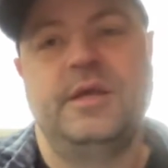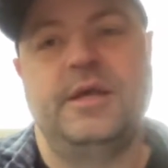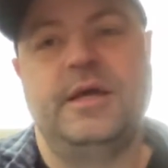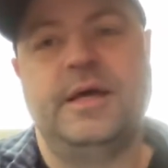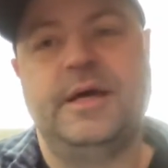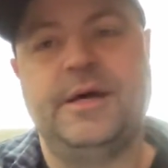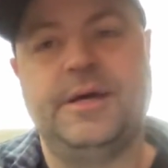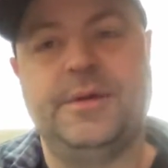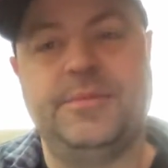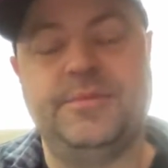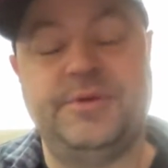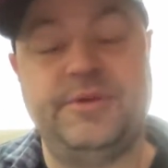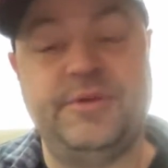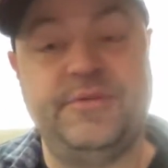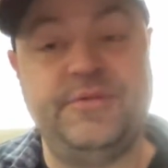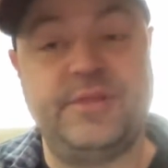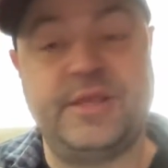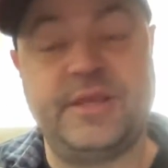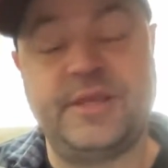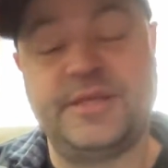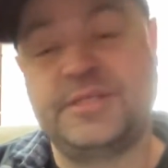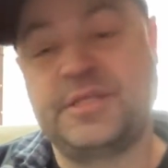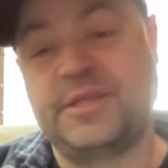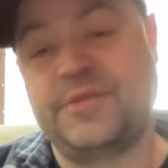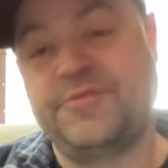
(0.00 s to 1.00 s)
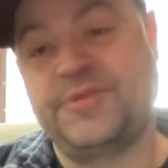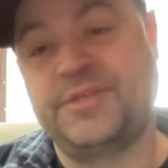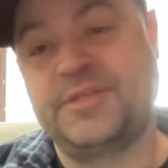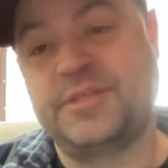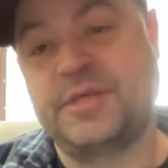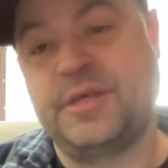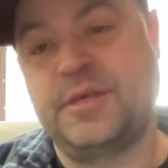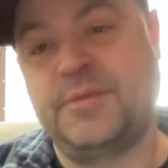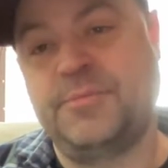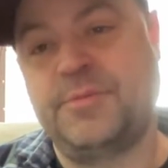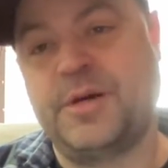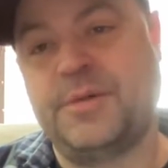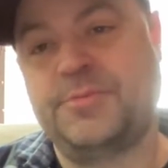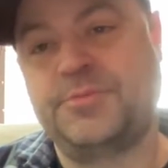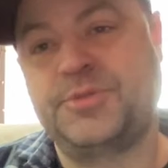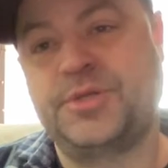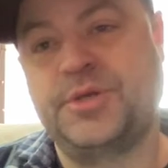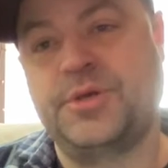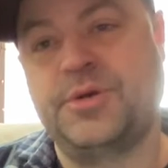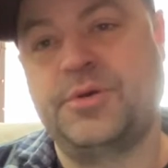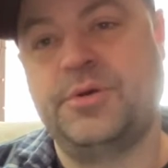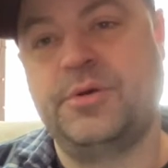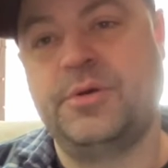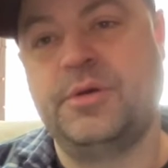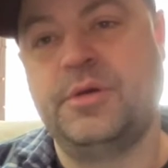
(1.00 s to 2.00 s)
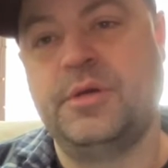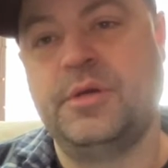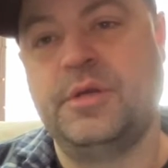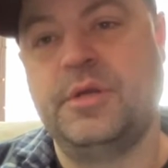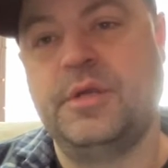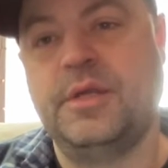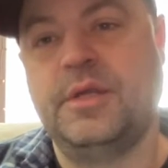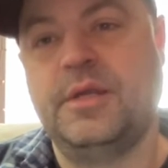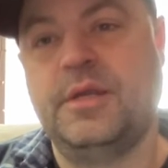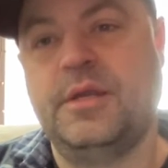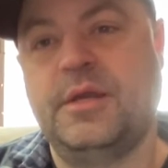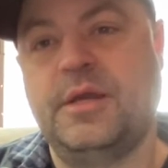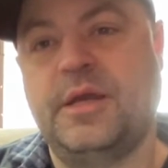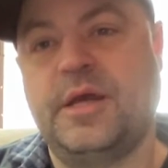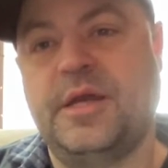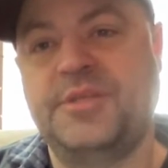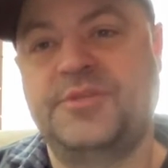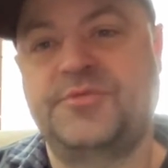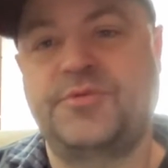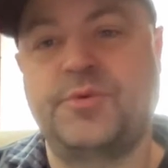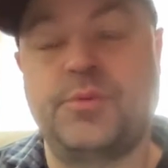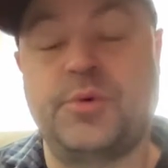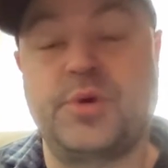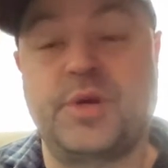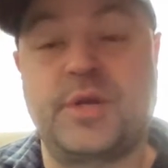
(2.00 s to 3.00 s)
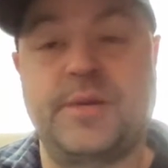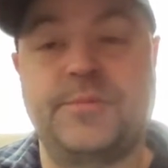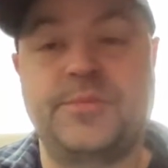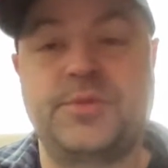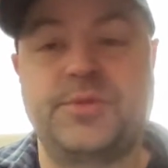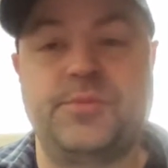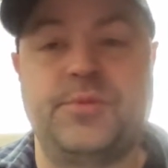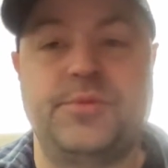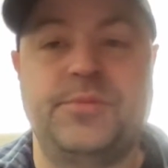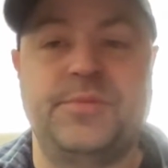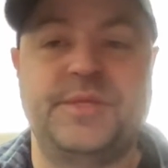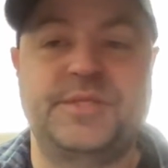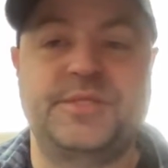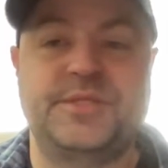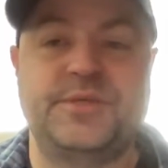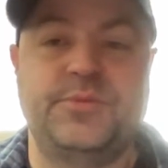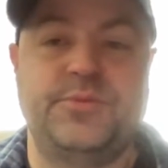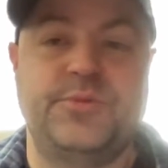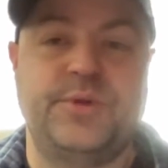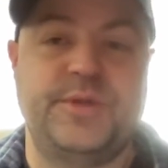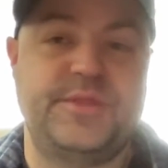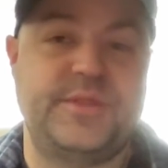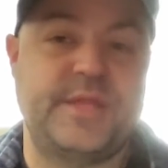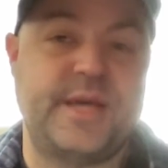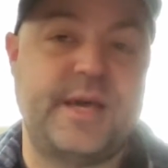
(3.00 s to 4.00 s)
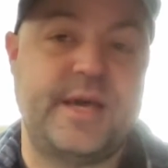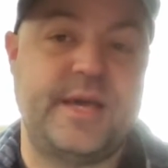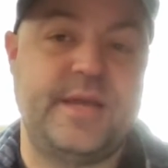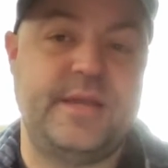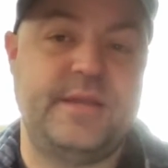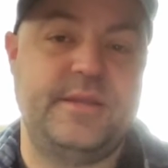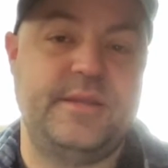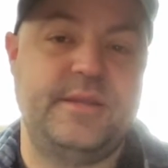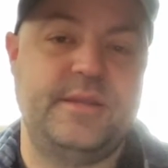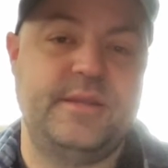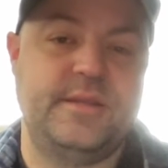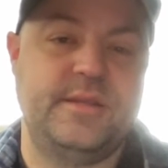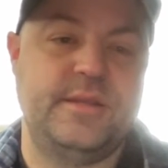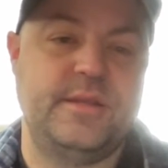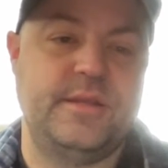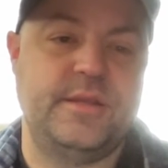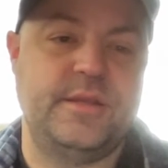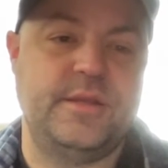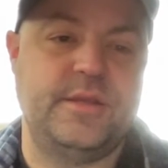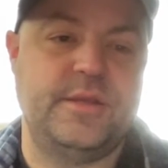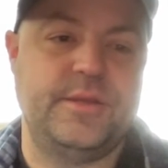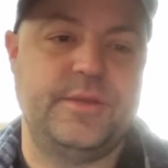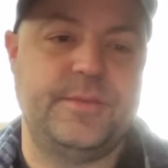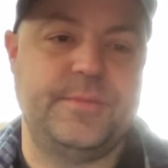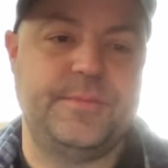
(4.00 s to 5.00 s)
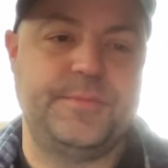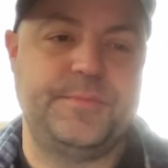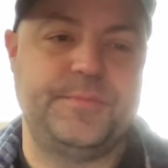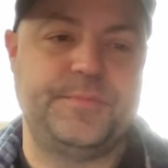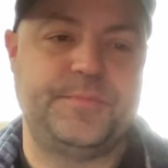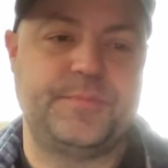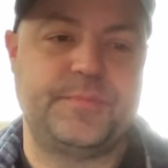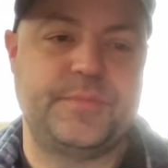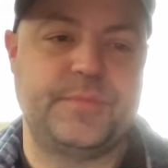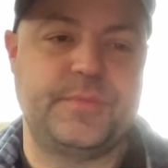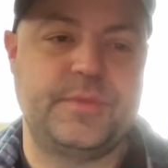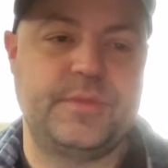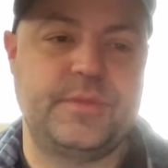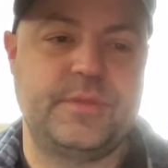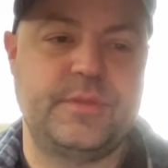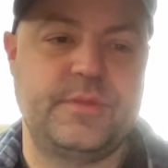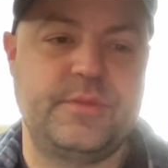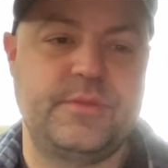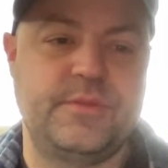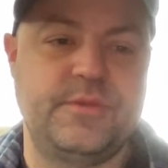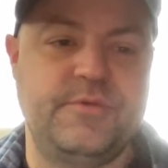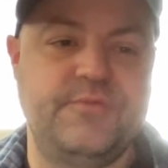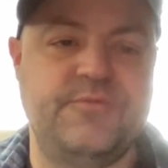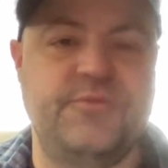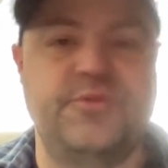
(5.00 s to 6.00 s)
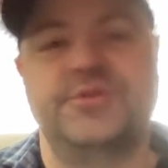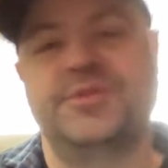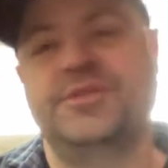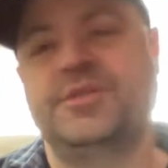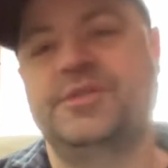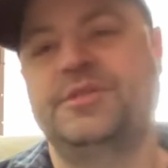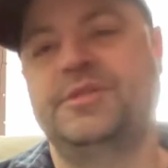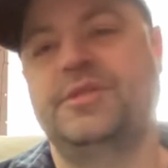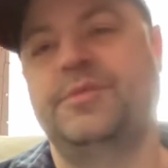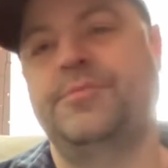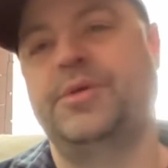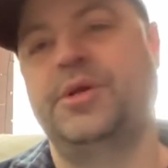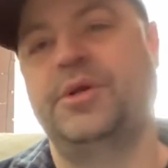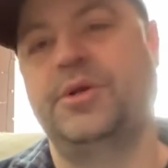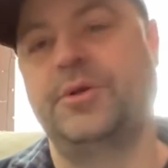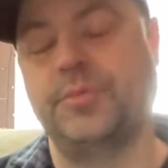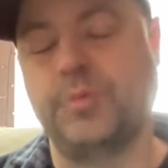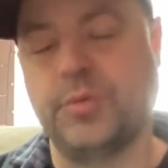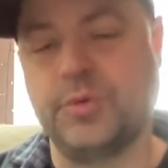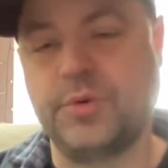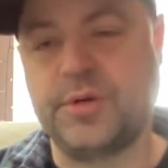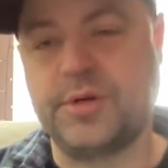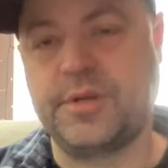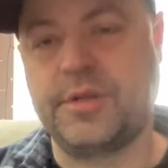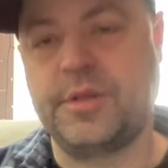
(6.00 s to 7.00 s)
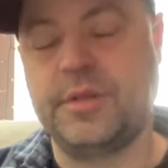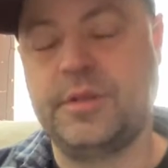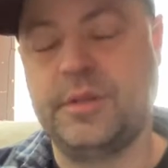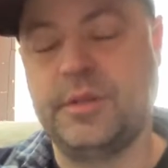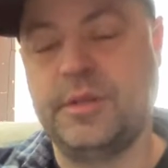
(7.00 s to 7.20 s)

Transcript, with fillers: Um, it, like I said, if it's a hip hop show, I just feel more comfortable mixing with that um, versus the bigger board.